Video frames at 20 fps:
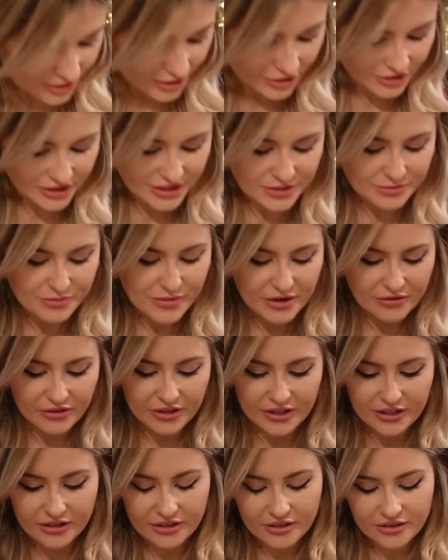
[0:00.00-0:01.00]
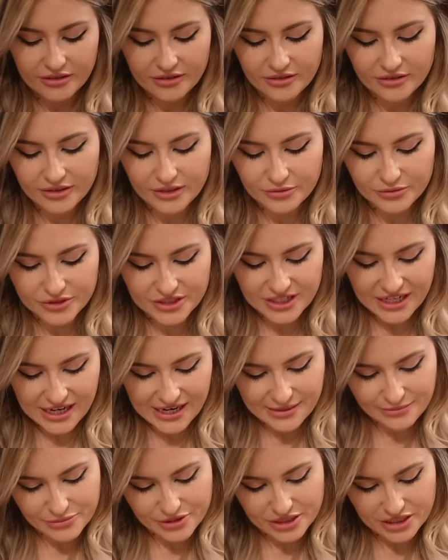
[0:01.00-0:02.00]
I got this mirror that was an
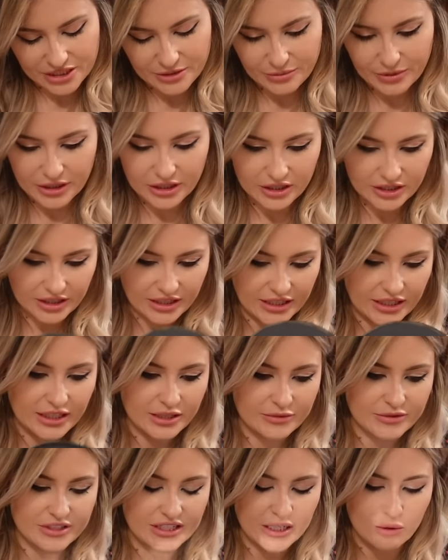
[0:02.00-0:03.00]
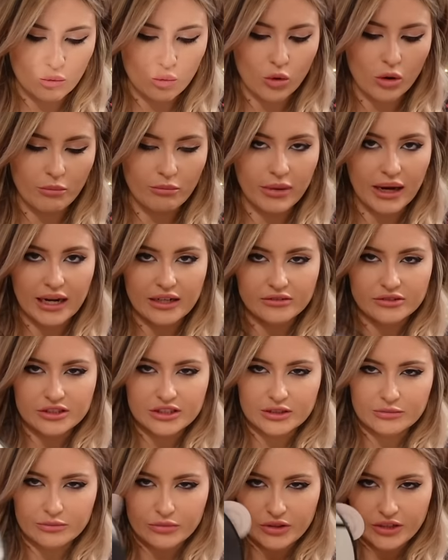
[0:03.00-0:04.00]
absolute bargain. It was like £1
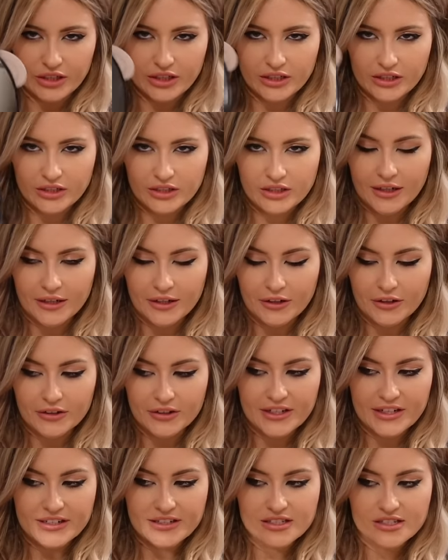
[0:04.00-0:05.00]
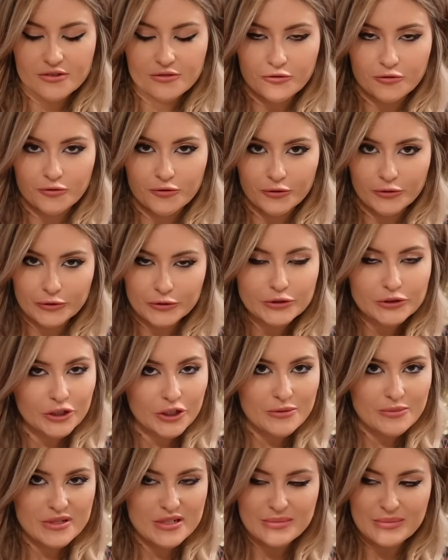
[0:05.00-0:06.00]
something, and I got this for
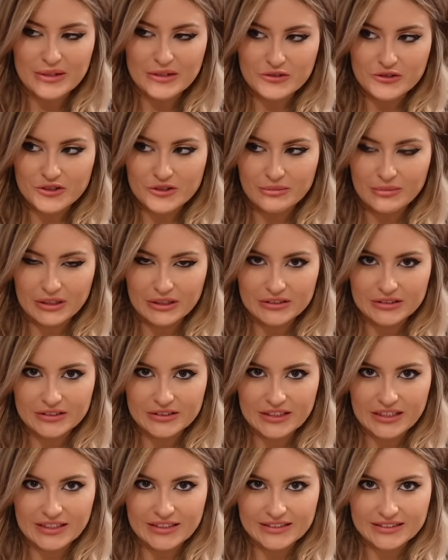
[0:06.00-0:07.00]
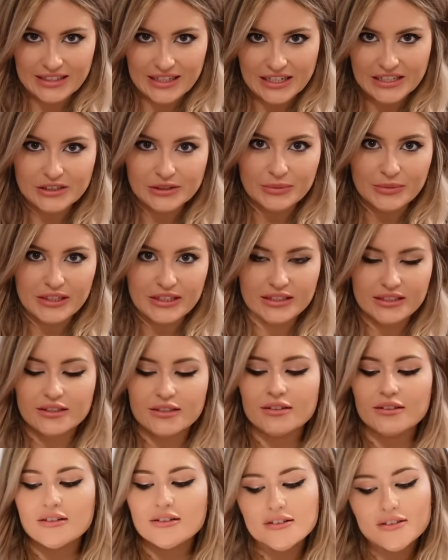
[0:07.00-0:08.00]
Toby's bedroom because he has asked me
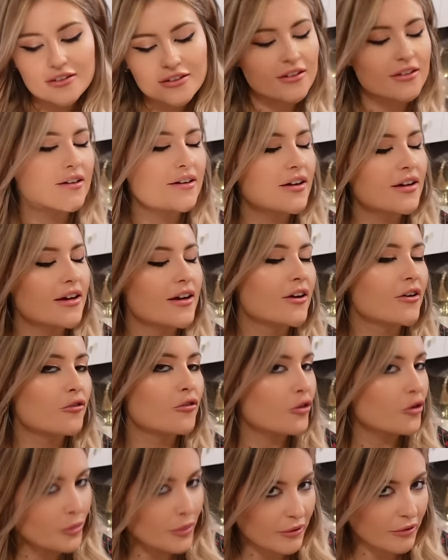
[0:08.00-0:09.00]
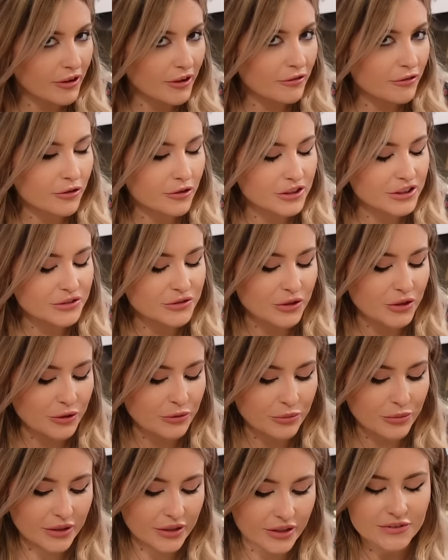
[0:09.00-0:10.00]
for a mirror for his
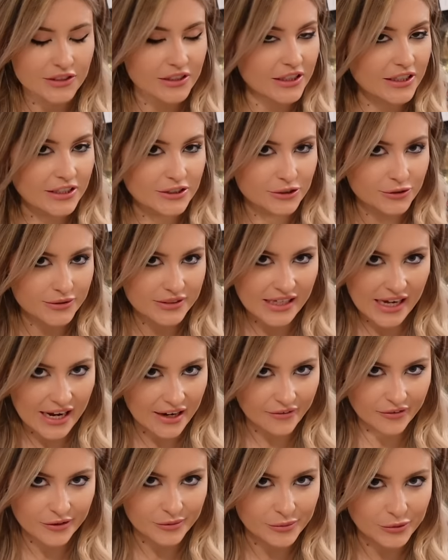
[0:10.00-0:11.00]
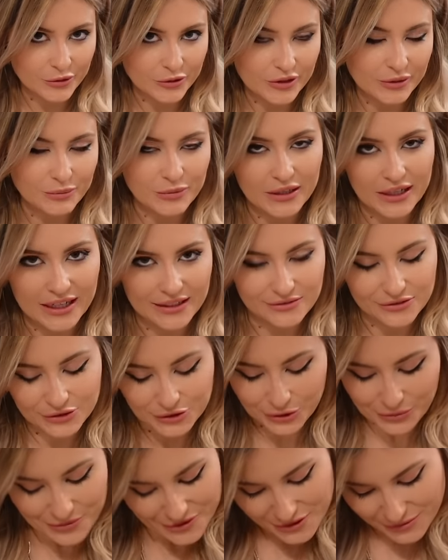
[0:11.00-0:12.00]
room so that he could do his hair in the morning without having to
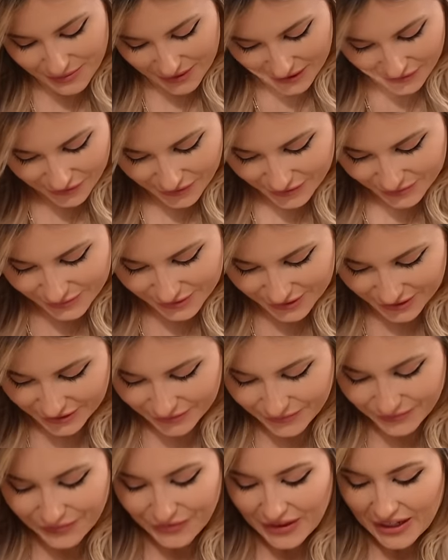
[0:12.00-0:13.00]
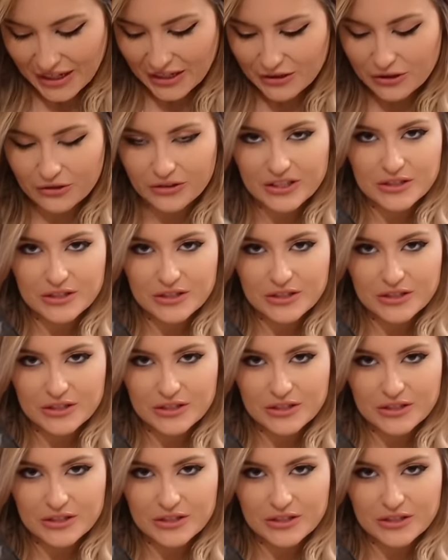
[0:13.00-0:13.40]
come into my room. So I thought